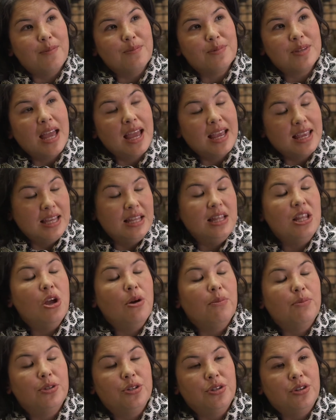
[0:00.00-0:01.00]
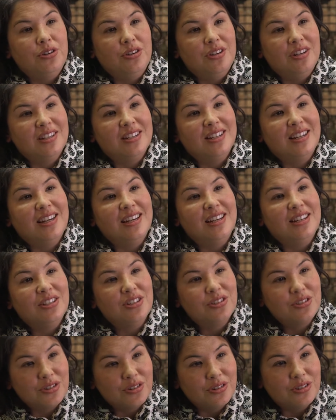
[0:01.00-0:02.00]
taking the opportunity
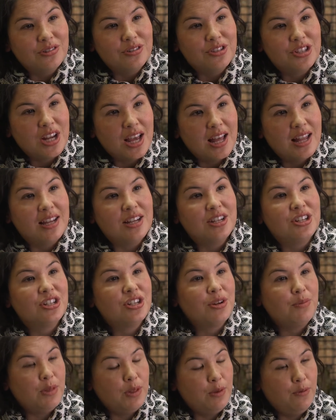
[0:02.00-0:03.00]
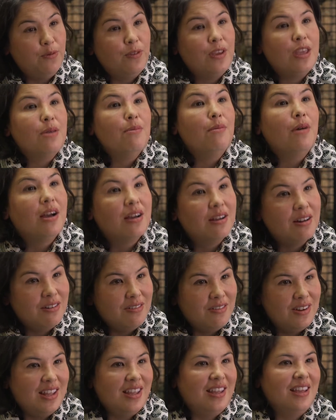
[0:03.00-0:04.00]
to challenge some of the
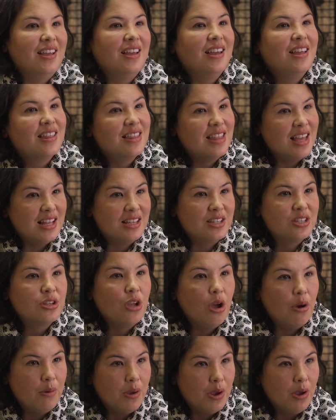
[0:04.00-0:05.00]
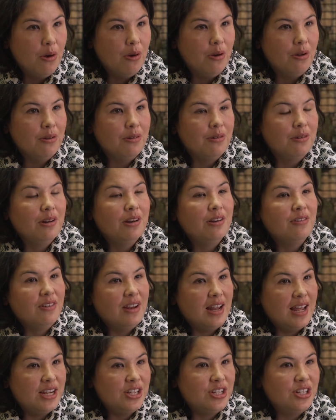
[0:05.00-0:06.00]
fear-mongering that's going on in
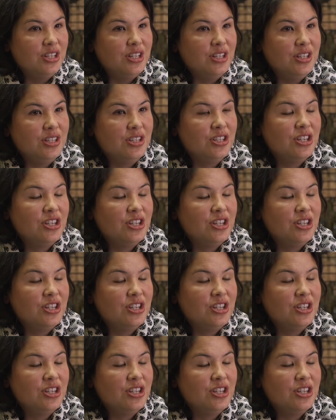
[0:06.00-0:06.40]
relation to the